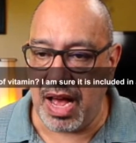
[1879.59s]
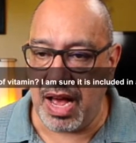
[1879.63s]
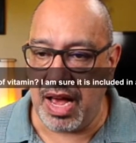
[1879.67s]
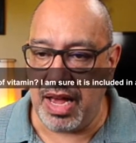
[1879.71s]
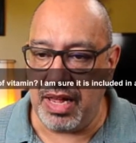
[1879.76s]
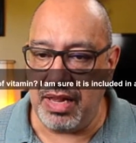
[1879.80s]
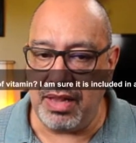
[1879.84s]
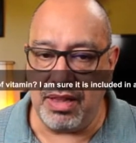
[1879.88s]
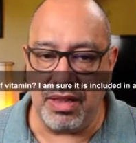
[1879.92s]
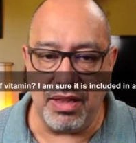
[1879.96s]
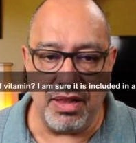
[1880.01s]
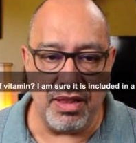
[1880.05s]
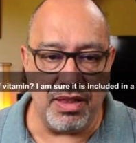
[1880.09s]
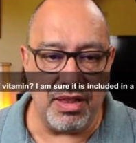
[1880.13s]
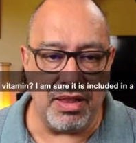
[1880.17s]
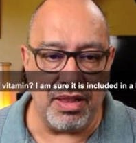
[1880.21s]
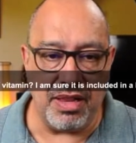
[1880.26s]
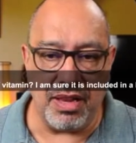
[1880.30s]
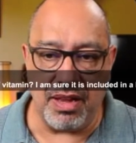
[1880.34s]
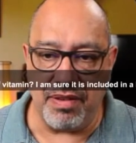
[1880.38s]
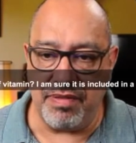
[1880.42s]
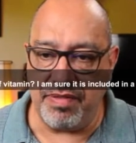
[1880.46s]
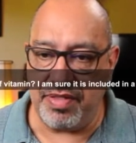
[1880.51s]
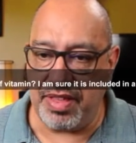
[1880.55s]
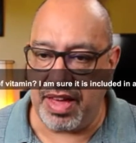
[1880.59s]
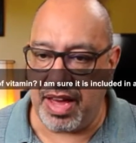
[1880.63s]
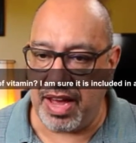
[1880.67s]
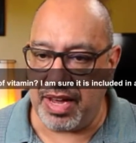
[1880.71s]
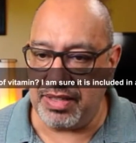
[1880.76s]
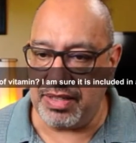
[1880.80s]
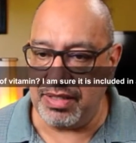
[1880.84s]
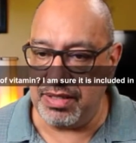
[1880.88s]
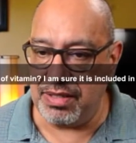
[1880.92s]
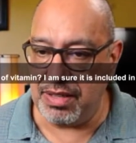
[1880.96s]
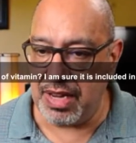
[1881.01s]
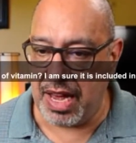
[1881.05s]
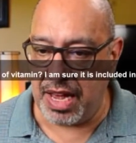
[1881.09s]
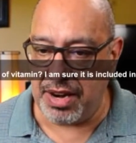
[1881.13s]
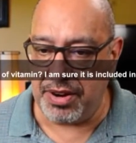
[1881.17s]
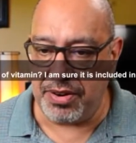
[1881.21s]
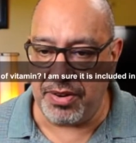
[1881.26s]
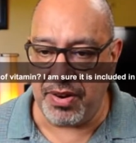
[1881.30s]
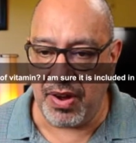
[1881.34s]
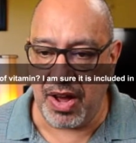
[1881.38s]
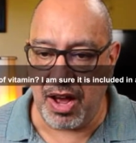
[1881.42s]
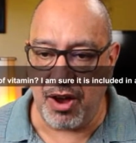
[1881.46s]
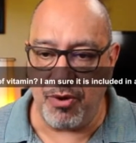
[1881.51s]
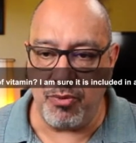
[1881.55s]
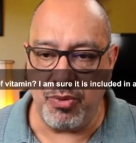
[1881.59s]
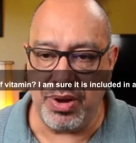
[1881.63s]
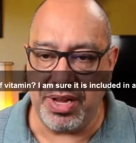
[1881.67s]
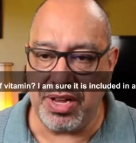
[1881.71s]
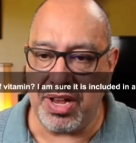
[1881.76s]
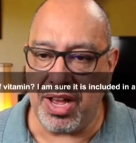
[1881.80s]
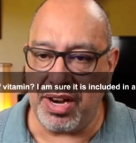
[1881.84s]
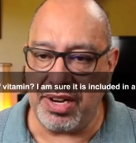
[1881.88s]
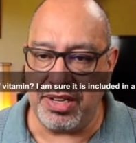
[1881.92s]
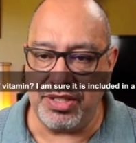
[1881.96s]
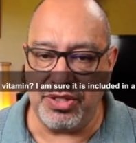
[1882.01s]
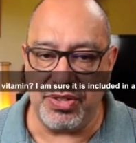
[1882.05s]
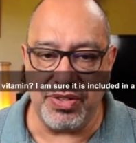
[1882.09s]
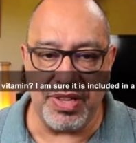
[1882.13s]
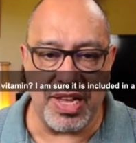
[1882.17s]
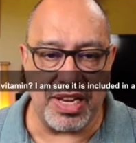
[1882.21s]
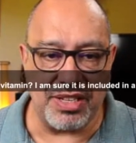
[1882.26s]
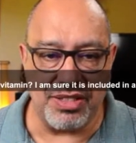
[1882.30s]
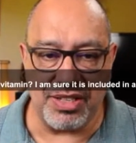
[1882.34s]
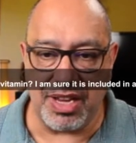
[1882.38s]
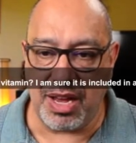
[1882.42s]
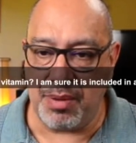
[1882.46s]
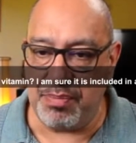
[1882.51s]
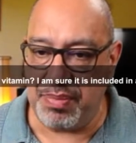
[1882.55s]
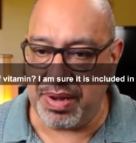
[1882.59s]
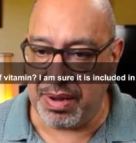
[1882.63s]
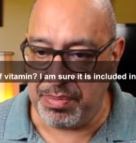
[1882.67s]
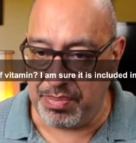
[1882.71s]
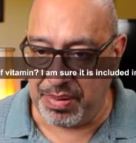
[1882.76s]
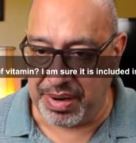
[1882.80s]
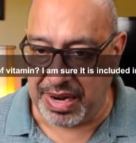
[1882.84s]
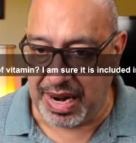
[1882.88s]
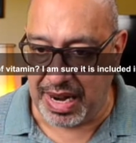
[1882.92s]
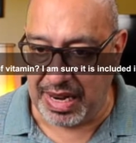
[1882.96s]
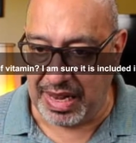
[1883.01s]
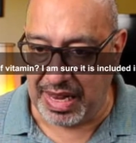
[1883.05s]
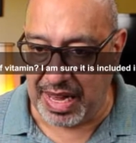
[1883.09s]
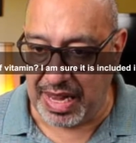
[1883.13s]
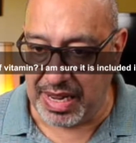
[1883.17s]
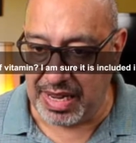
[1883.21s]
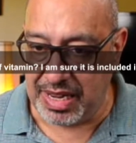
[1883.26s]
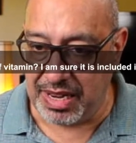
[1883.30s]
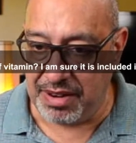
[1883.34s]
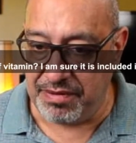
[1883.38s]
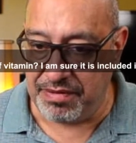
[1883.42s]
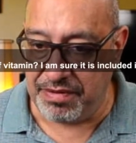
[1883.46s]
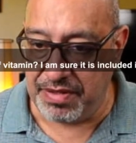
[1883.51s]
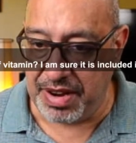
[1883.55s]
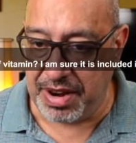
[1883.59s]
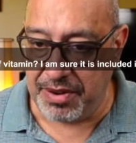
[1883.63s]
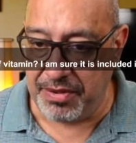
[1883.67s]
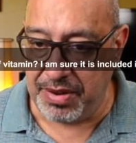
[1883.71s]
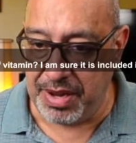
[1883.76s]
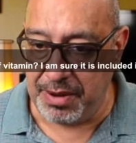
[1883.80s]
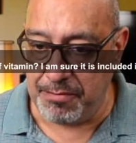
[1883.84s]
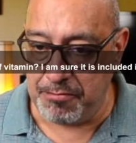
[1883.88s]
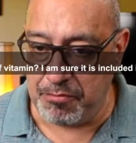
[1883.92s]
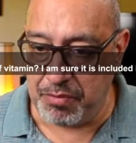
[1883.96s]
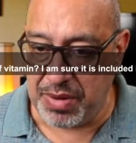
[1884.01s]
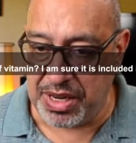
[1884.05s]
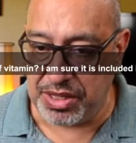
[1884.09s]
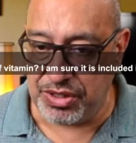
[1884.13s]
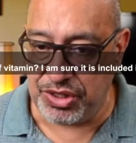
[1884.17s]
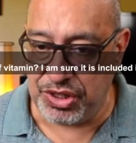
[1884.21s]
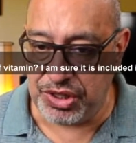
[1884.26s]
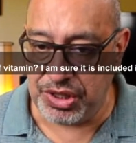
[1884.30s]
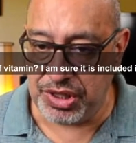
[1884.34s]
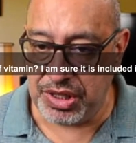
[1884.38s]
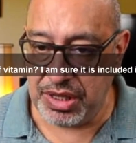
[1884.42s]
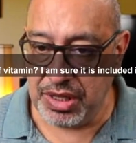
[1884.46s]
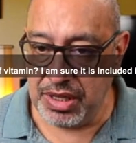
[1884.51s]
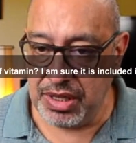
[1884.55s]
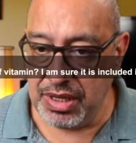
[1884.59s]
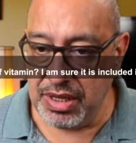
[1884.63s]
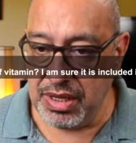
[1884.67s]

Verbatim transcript: I love that. I don't know how we got into that topic, but I like it very much.